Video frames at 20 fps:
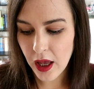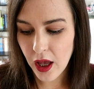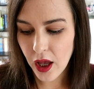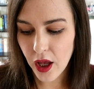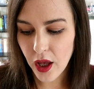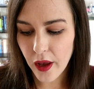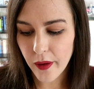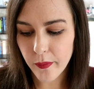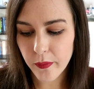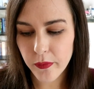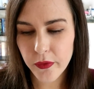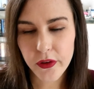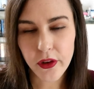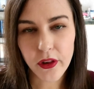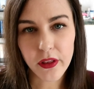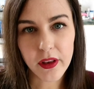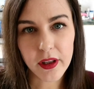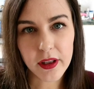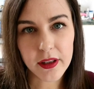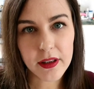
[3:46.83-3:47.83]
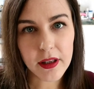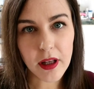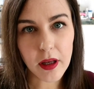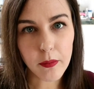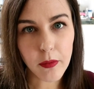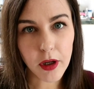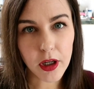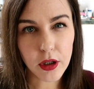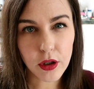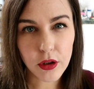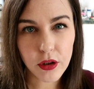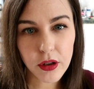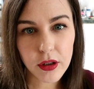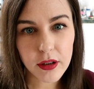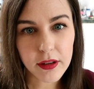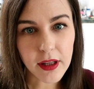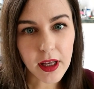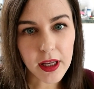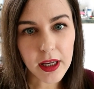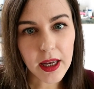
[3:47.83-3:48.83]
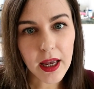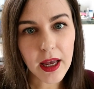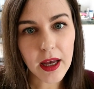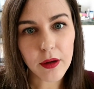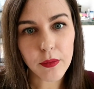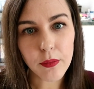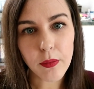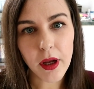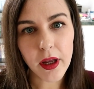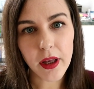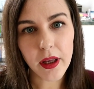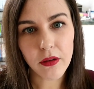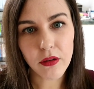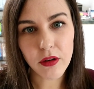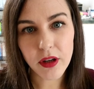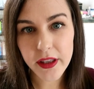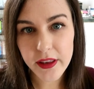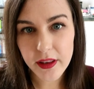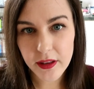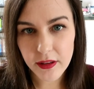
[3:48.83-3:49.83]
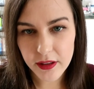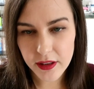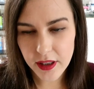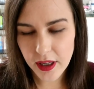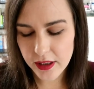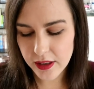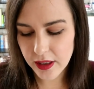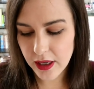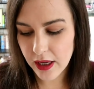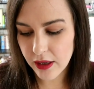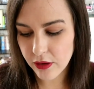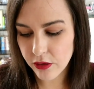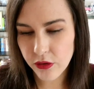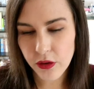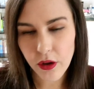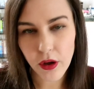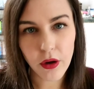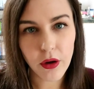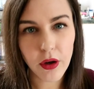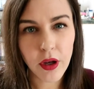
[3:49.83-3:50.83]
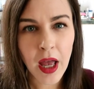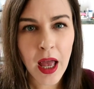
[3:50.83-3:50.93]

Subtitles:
So things like my leukocyte count, my erythrocyte count, so